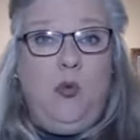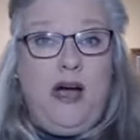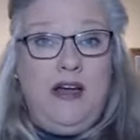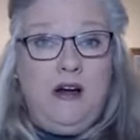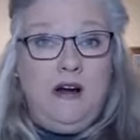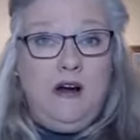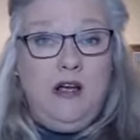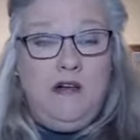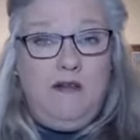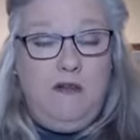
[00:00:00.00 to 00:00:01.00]
wider
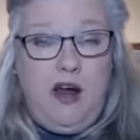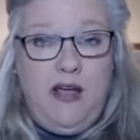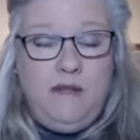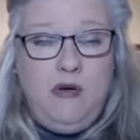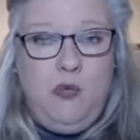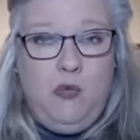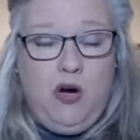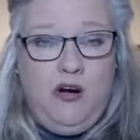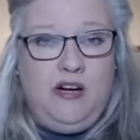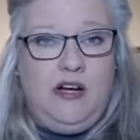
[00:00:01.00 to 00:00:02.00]

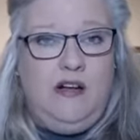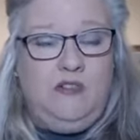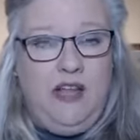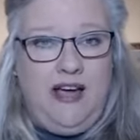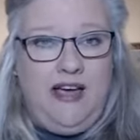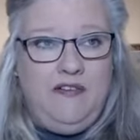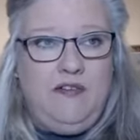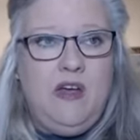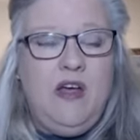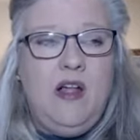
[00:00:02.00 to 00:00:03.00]
framework of
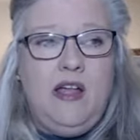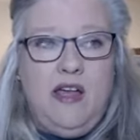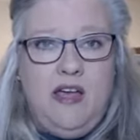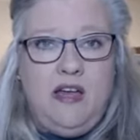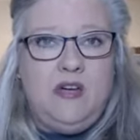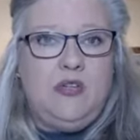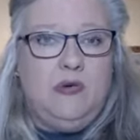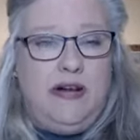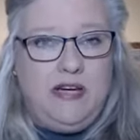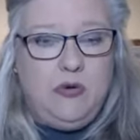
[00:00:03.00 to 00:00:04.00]
life in
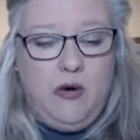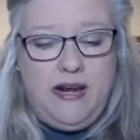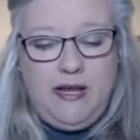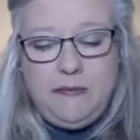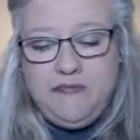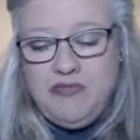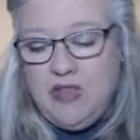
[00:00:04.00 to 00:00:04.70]
2020.